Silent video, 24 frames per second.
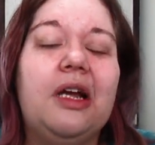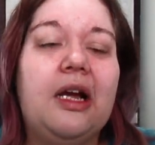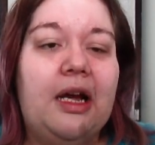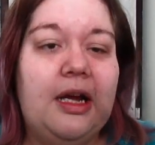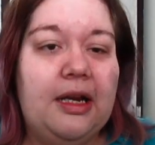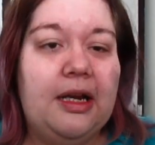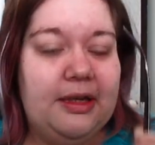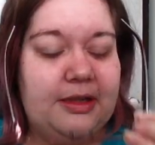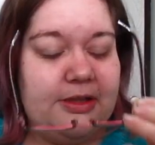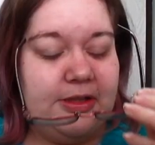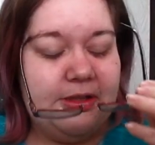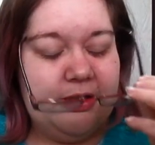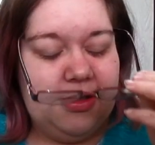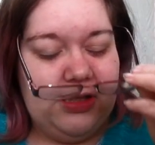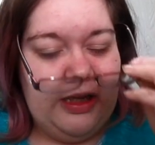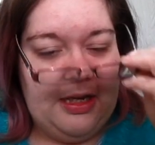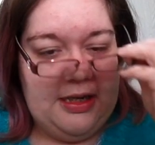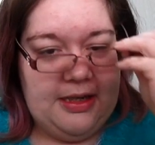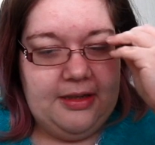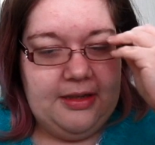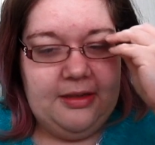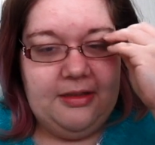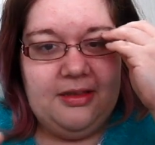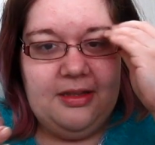I actually
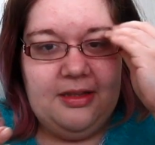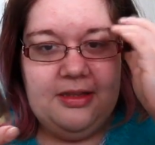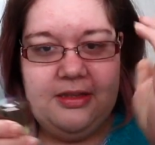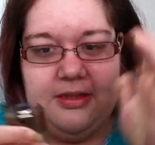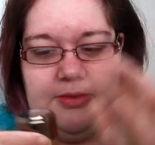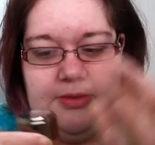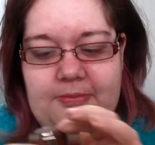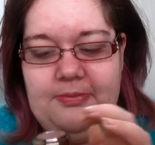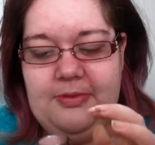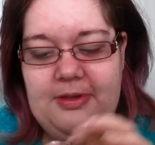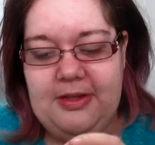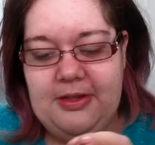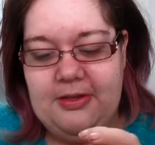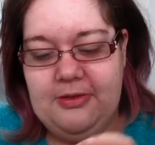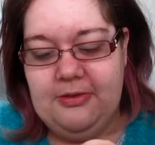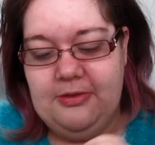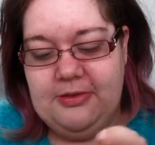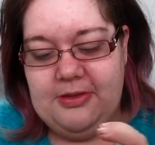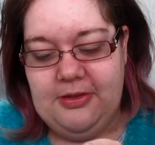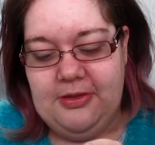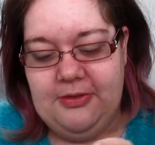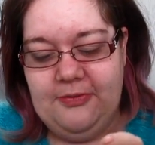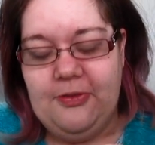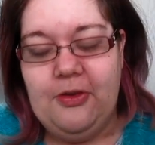like it. That's really
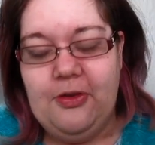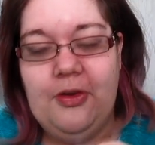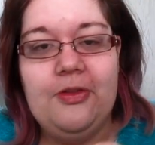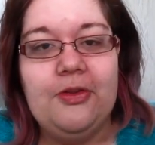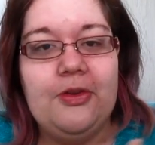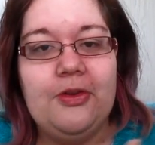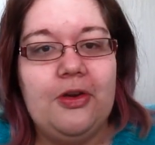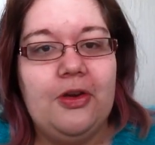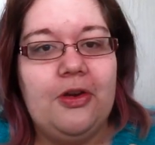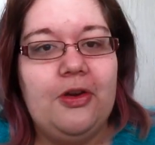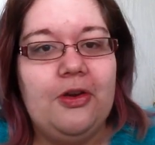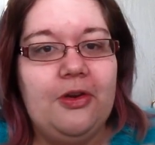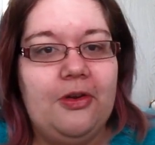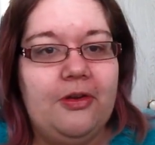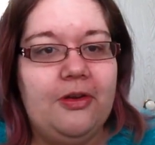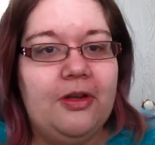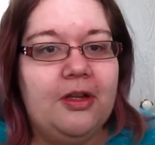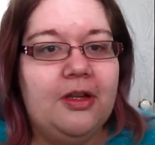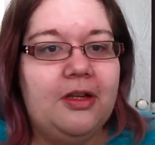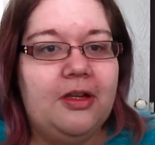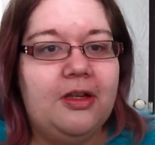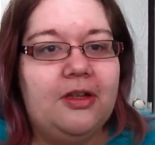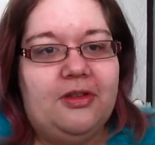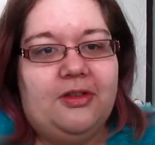cool. So for on the go,
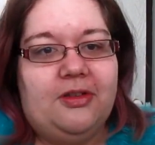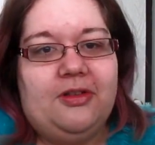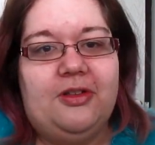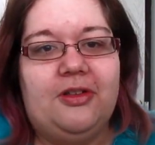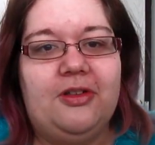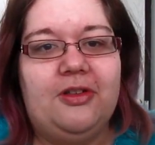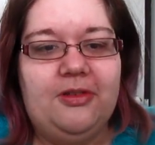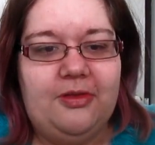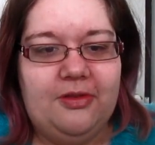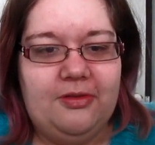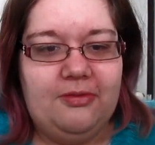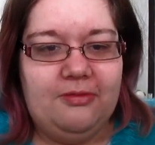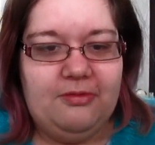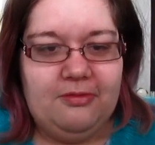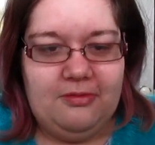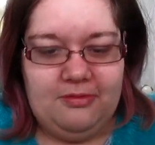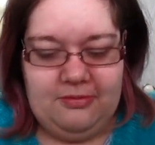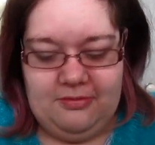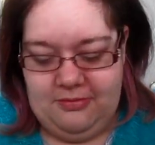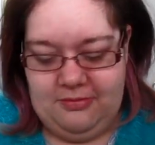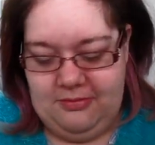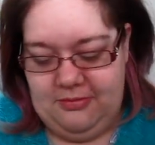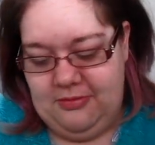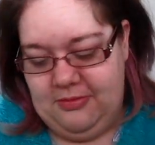you know.
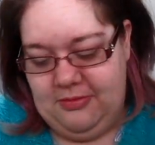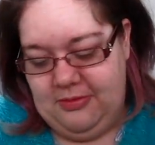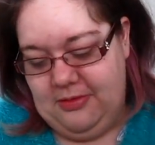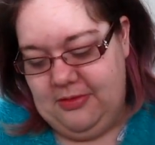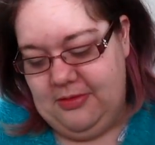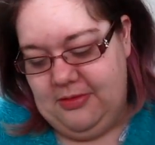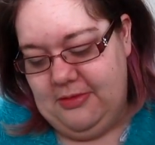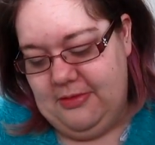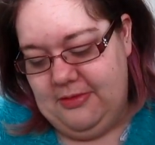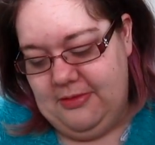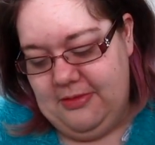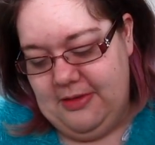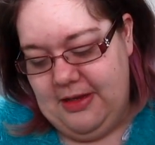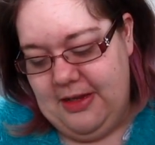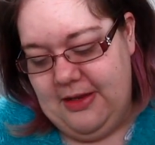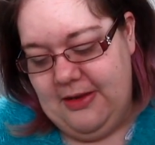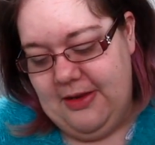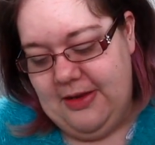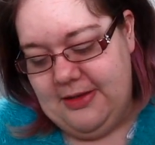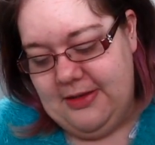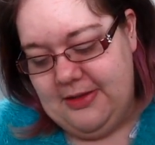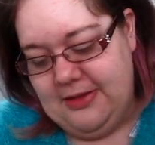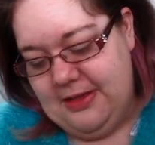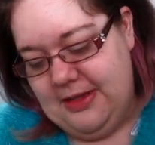But
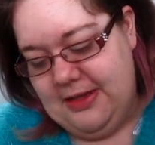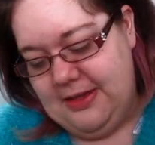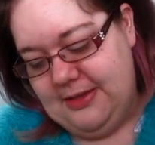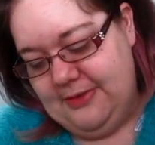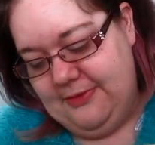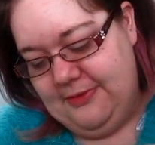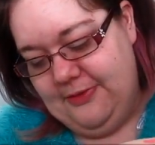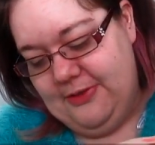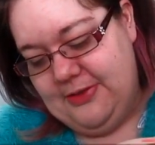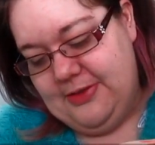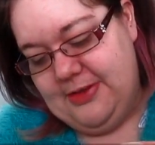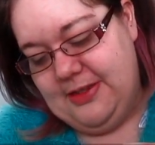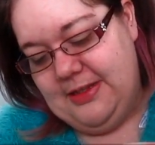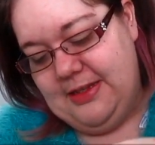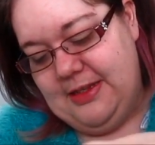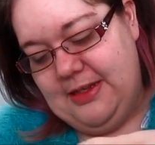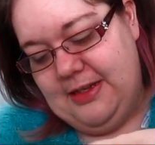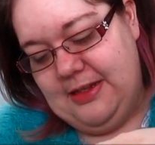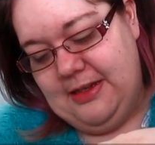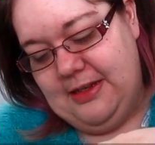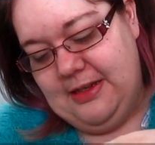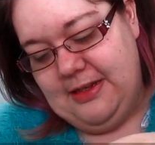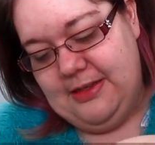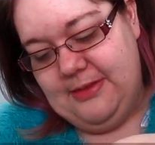yeah, so that's the first thing
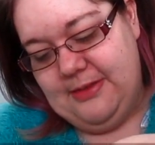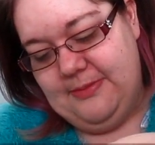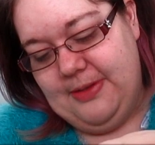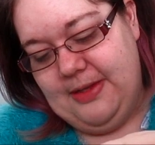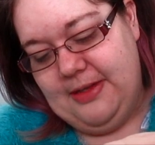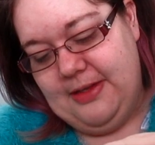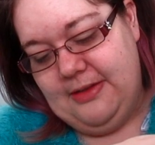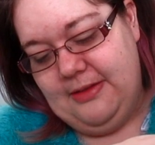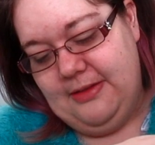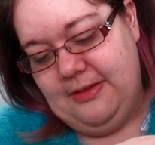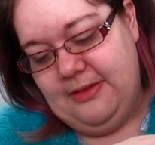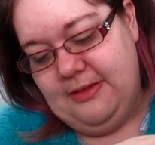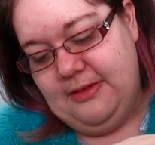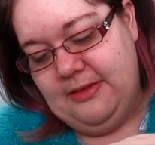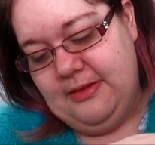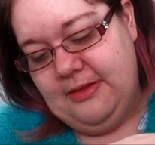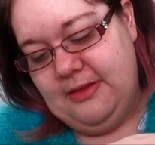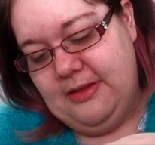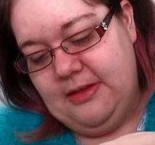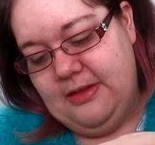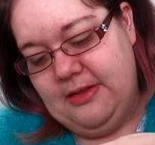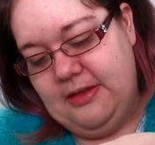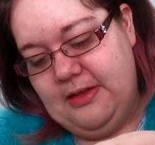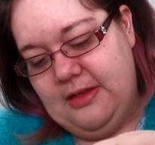that I liked about it.
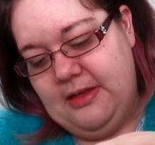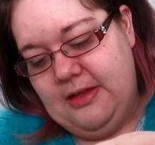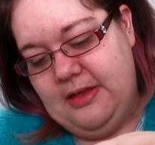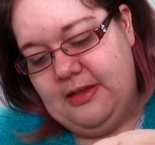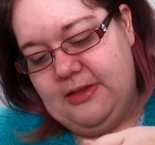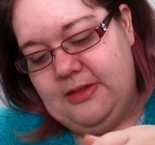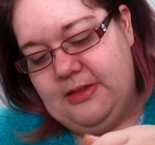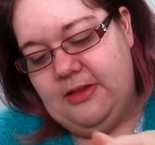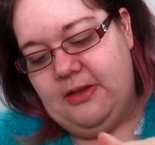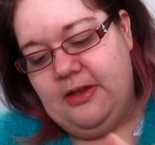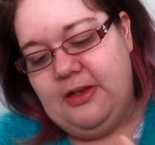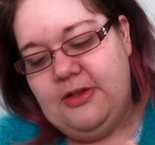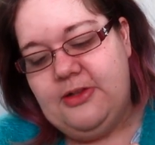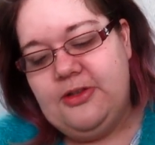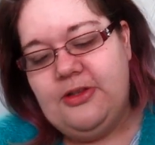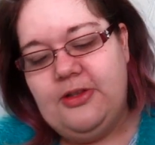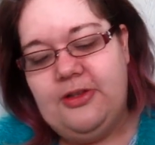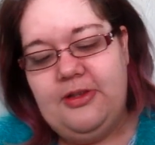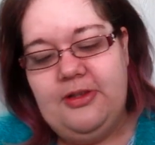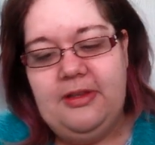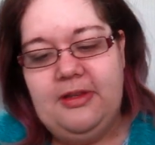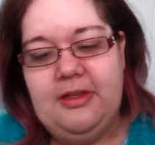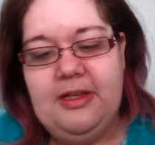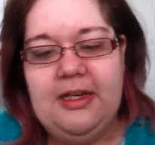So I'll
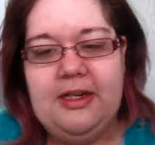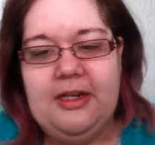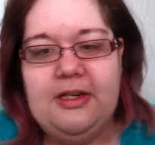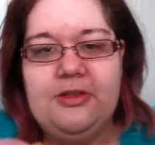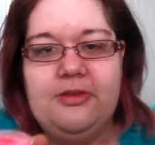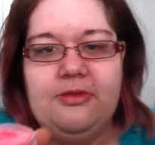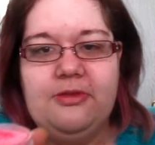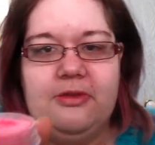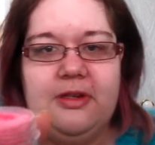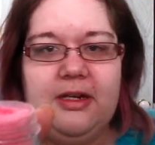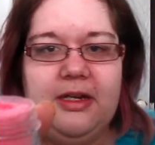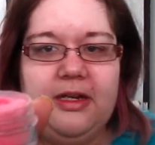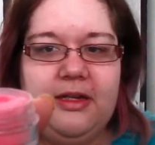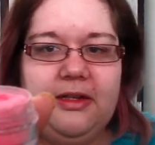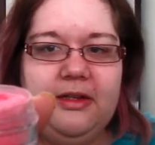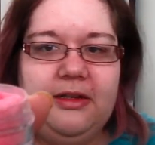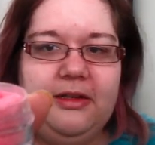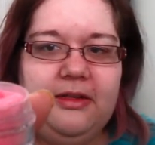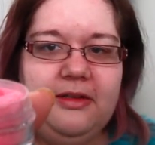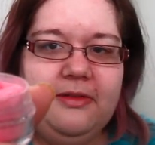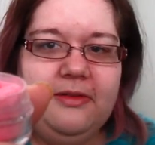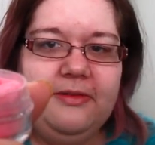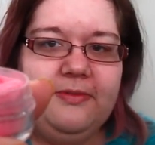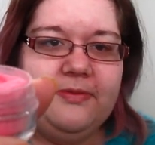show you the actual
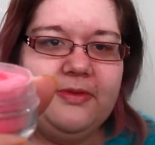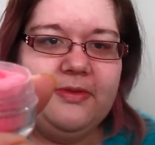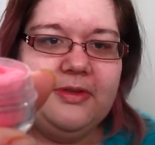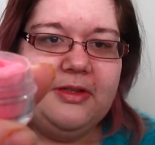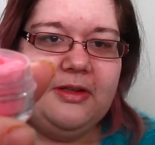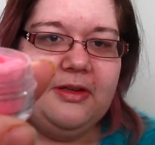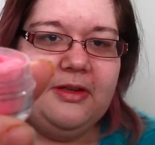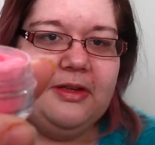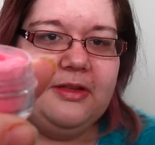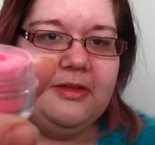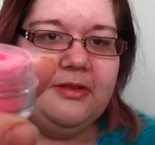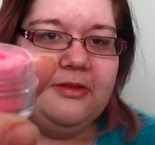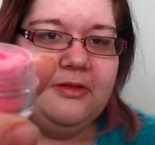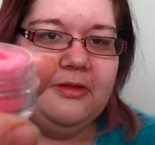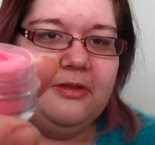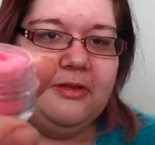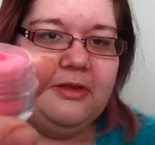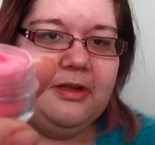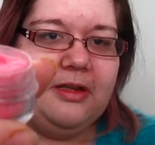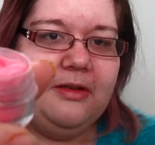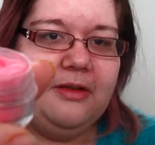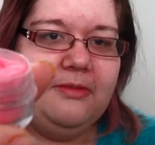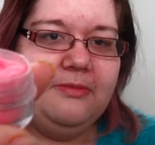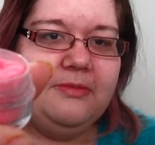colour. So it
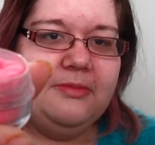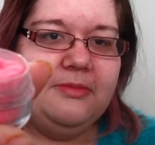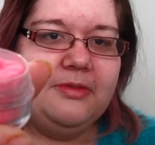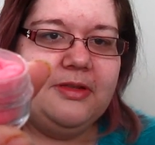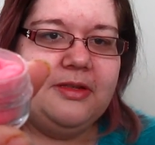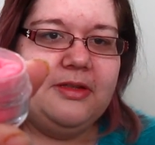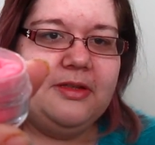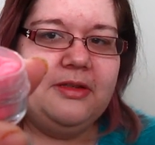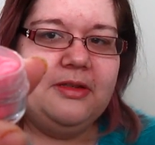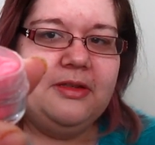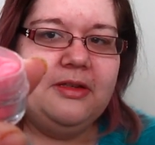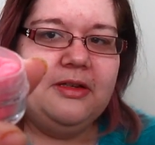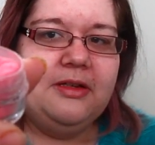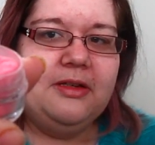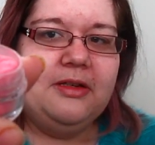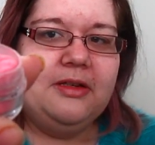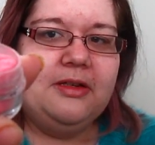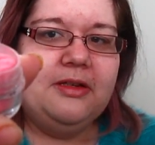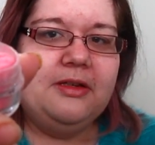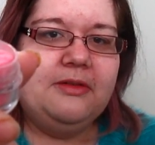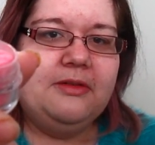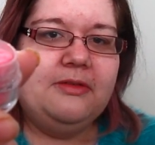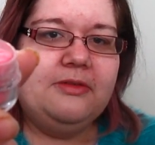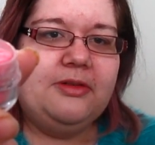comes...
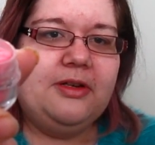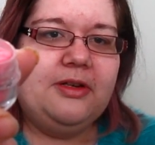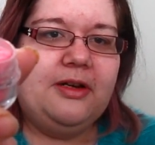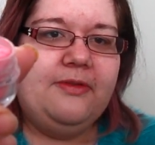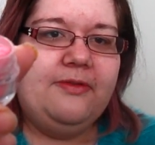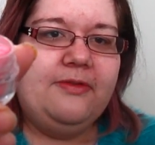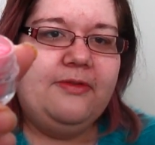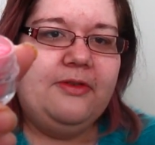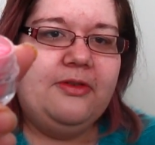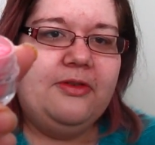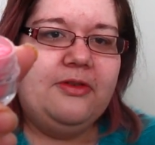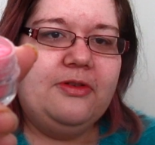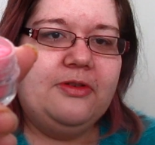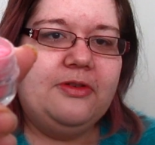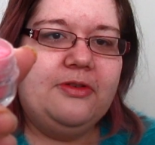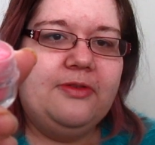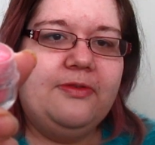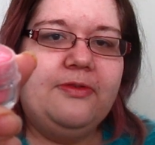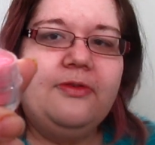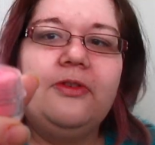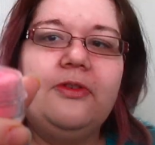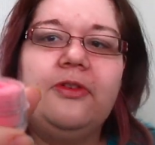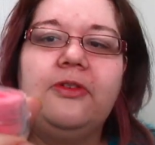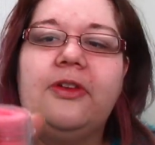Try for it not to
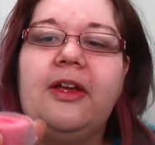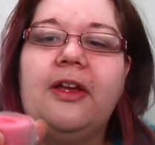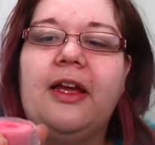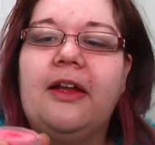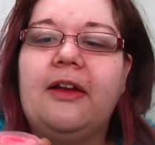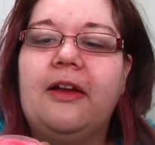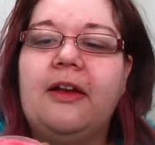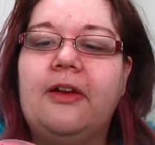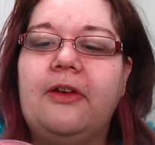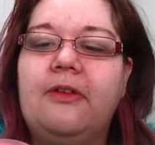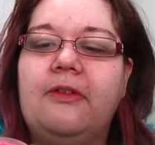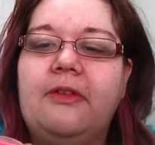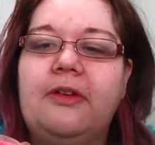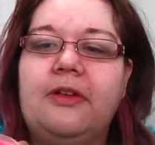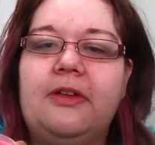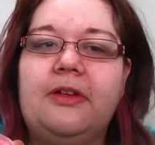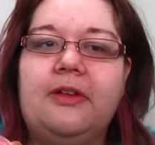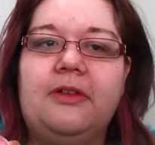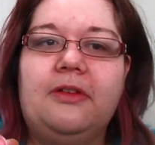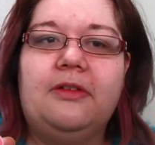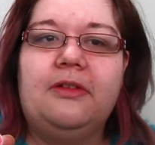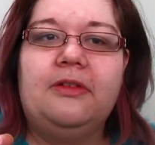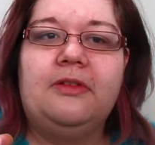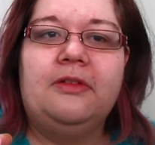fall down. I don't want
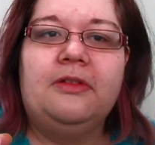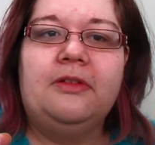to...